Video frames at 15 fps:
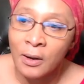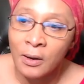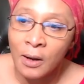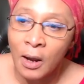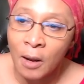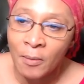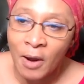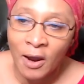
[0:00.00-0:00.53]

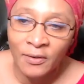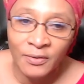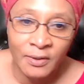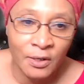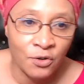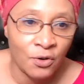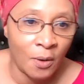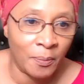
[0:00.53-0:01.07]
After you
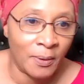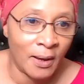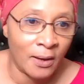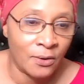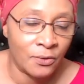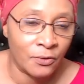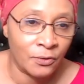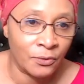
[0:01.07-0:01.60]
apply 2
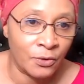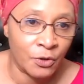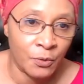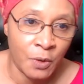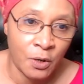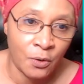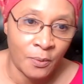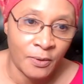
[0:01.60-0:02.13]
to 3
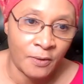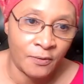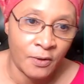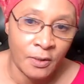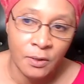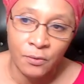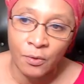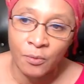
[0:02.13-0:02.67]
drops of the
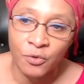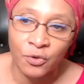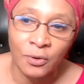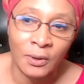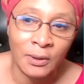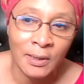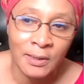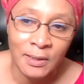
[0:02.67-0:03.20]
serum, you're going to let the
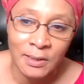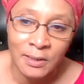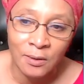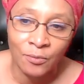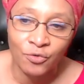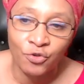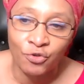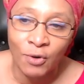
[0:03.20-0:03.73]
serum
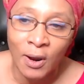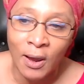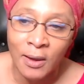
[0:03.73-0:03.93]
dry,